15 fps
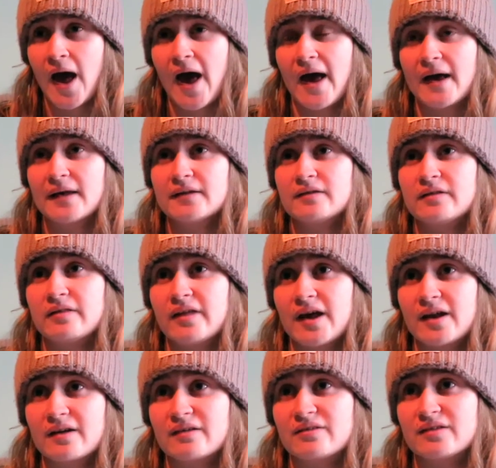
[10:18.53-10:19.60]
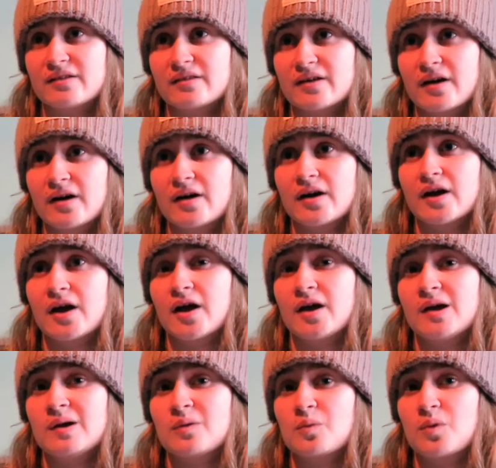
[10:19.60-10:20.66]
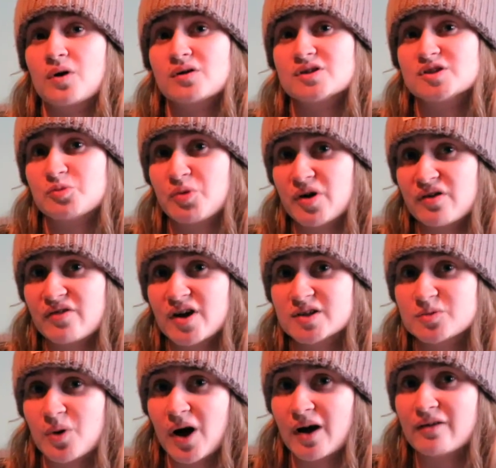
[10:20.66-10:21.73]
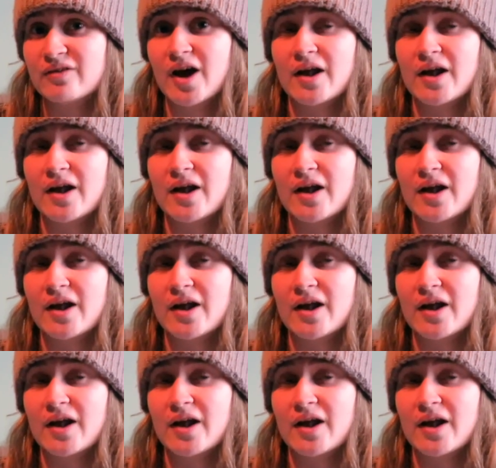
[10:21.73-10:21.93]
and then after that, it was The Perfect Wife.